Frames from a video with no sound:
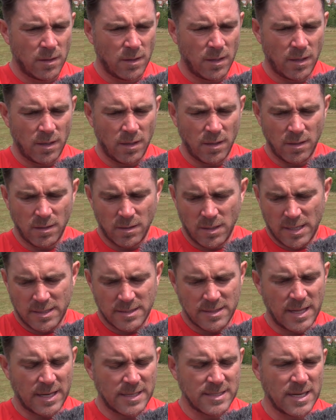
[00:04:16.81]
uh, that
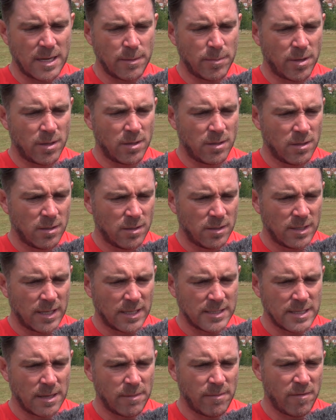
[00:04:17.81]
that type of
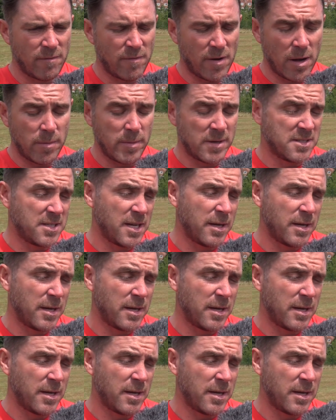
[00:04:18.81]
that type of environment.